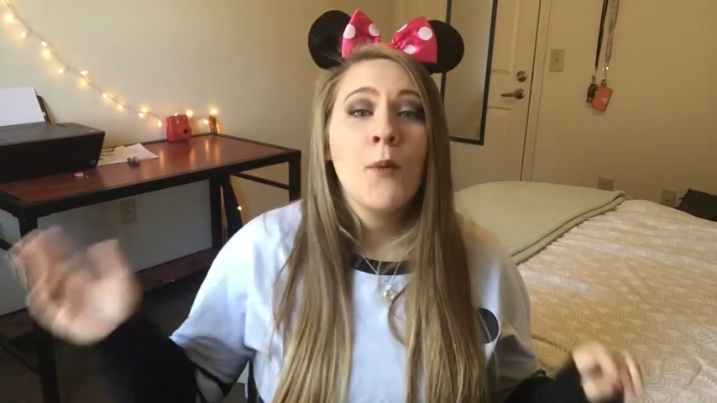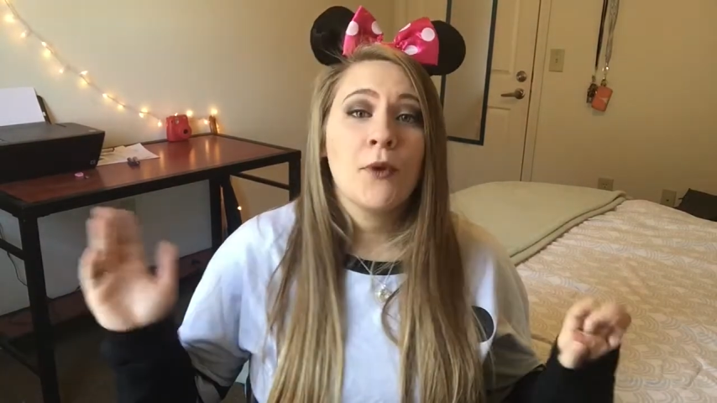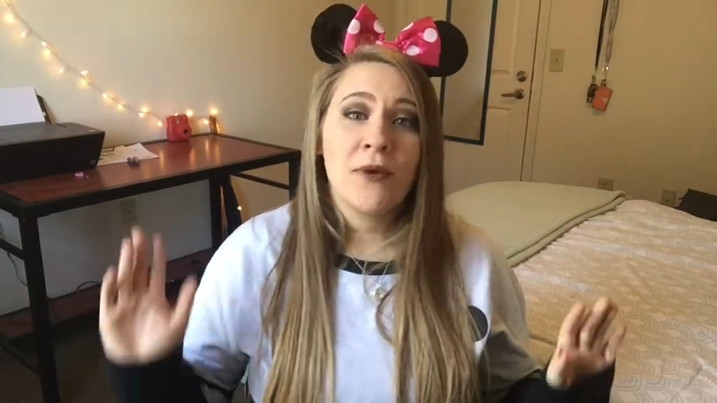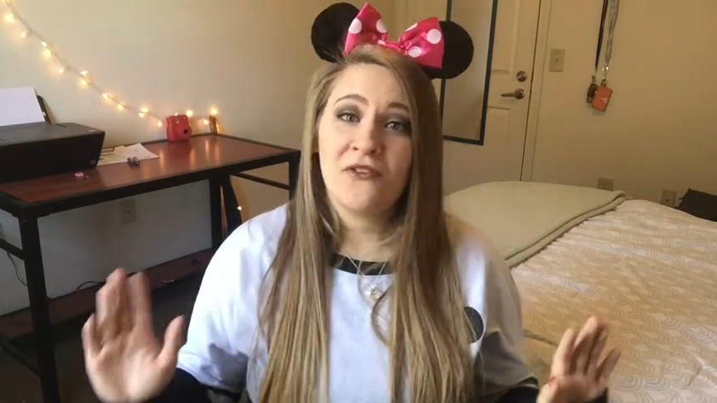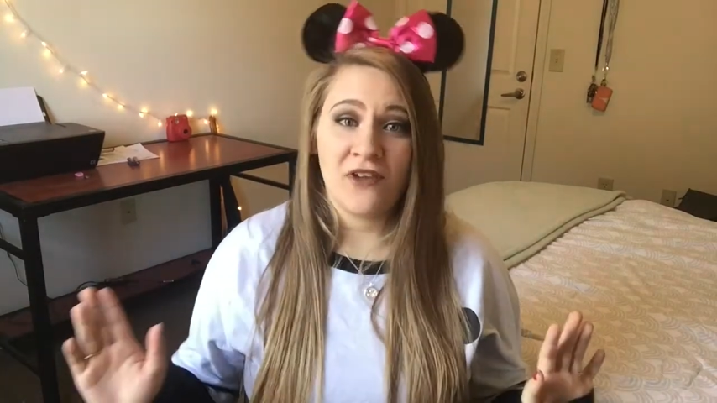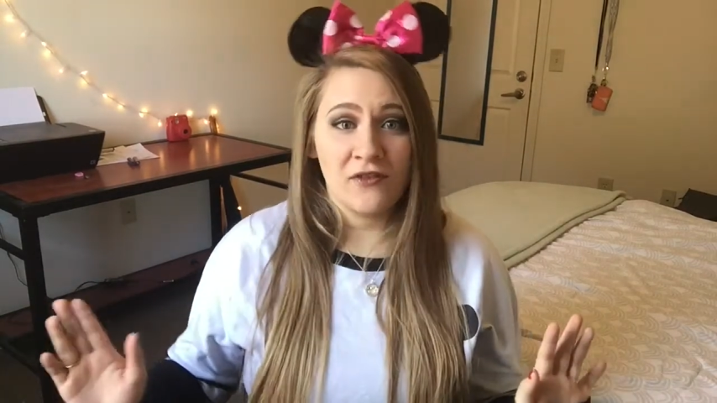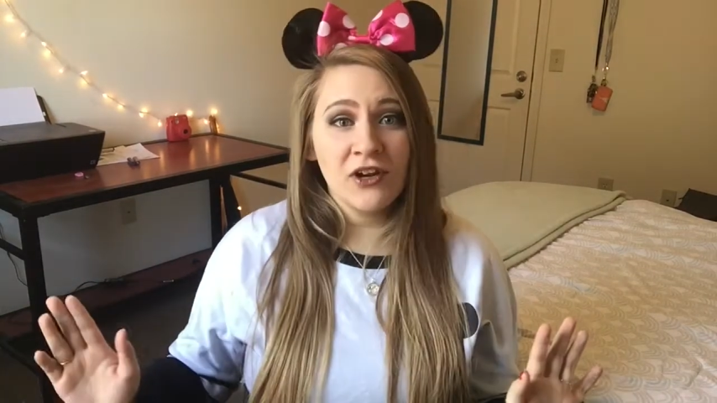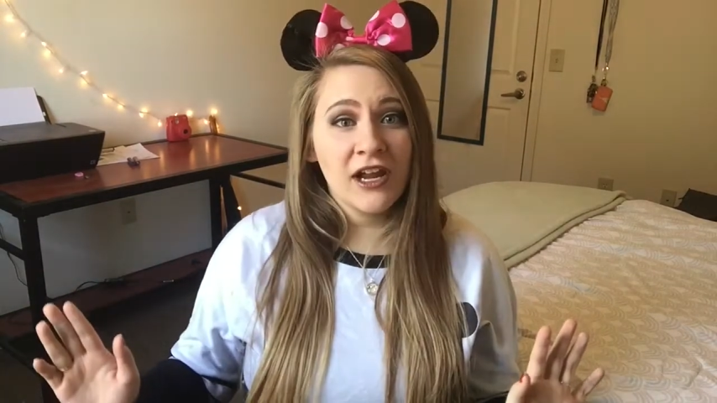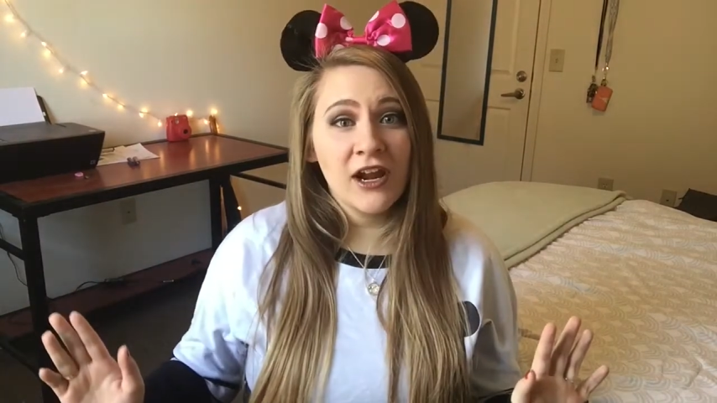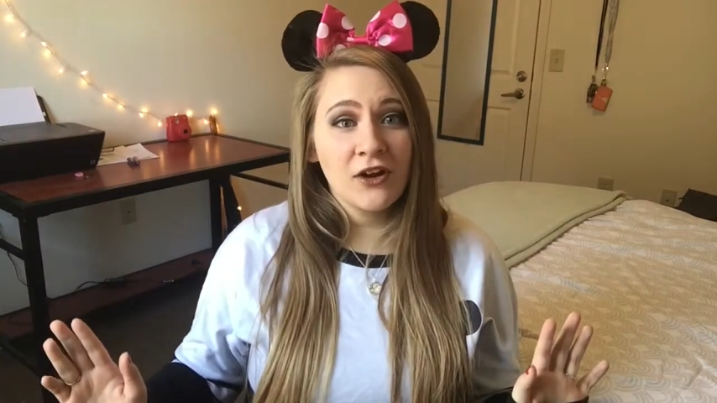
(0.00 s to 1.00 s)
but my
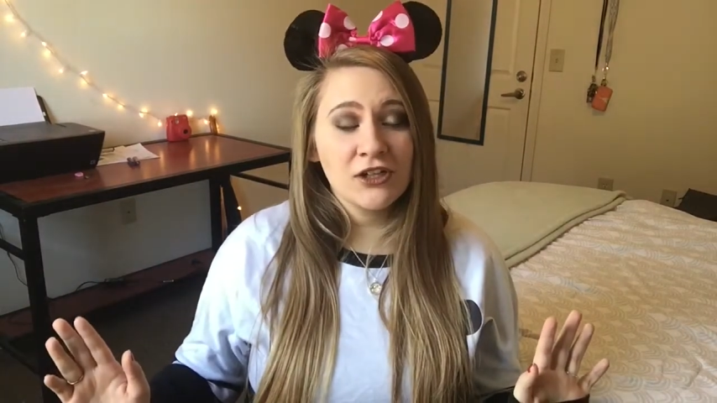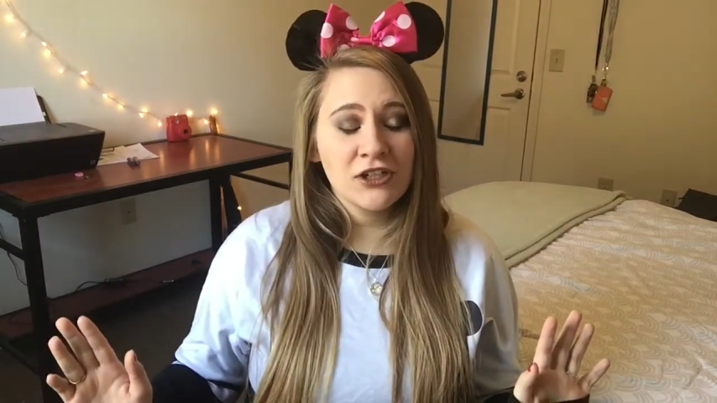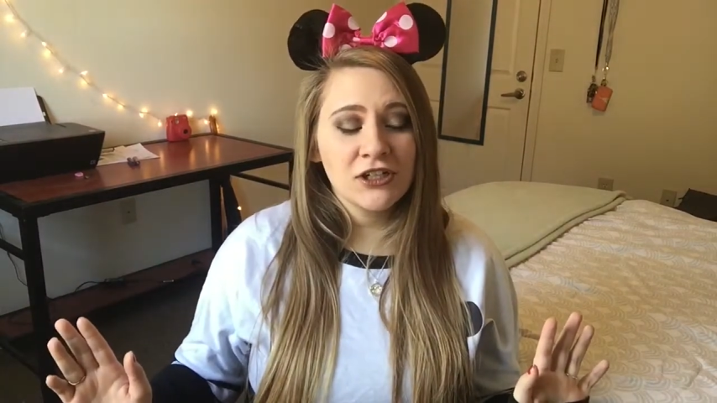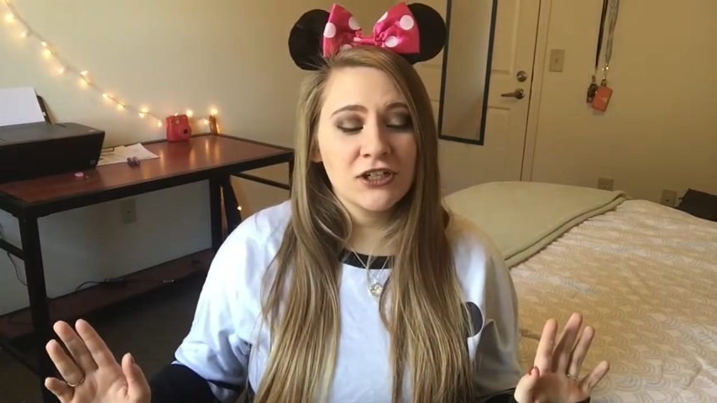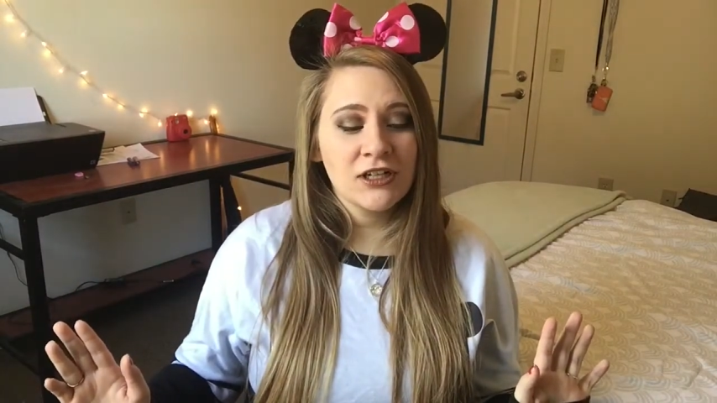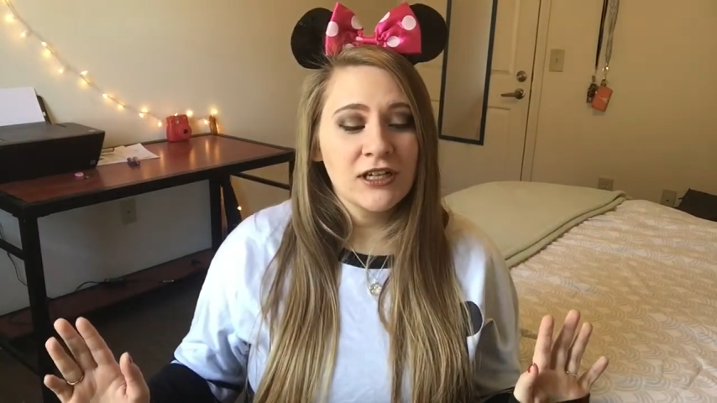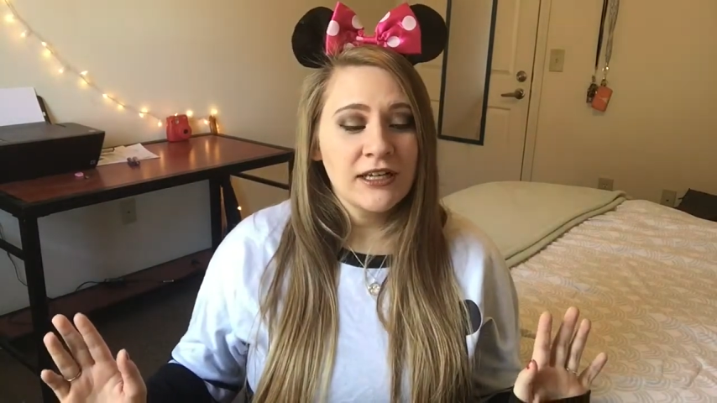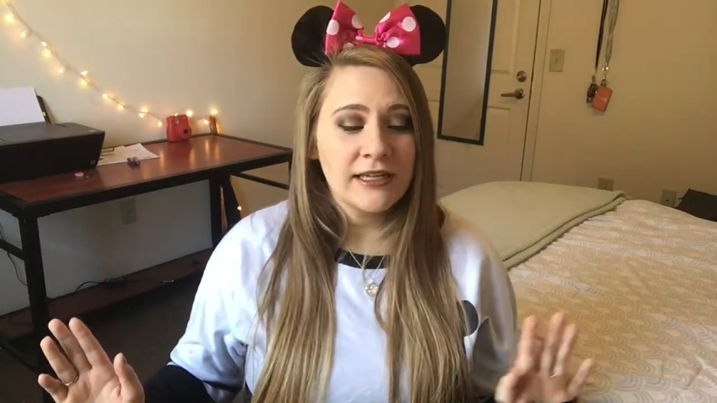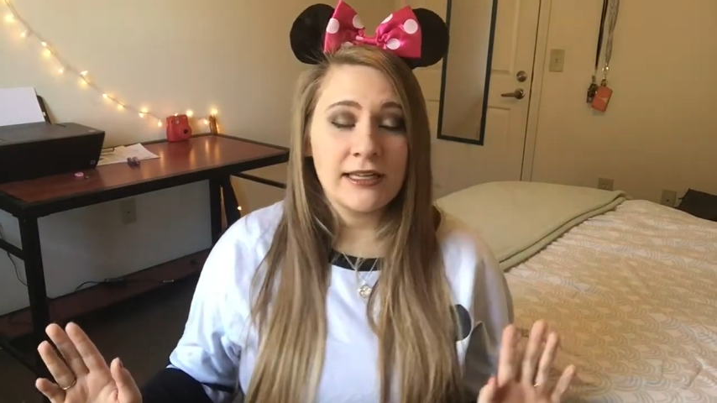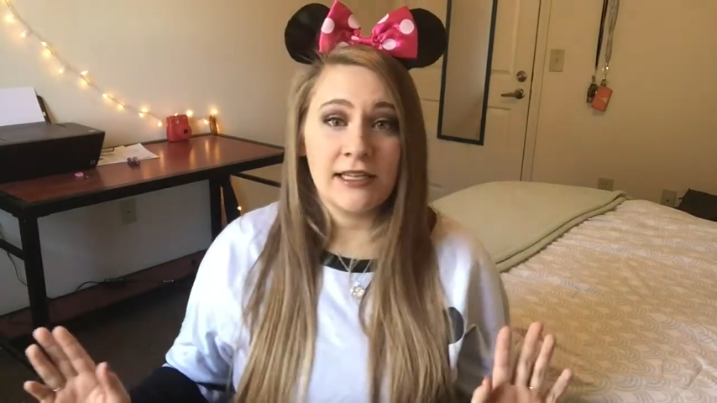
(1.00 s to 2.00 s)
favorite character
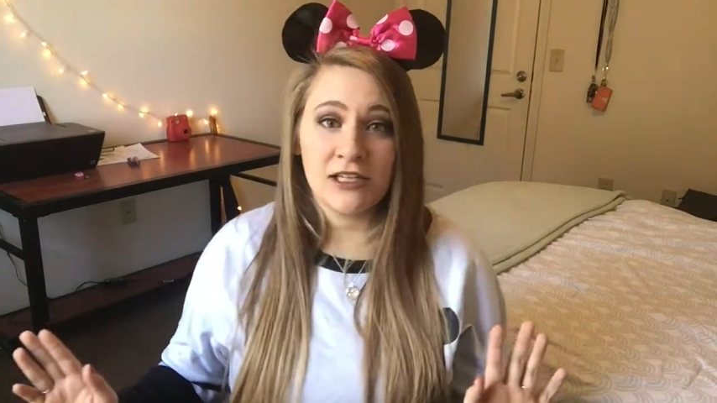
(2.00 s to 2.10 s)
in the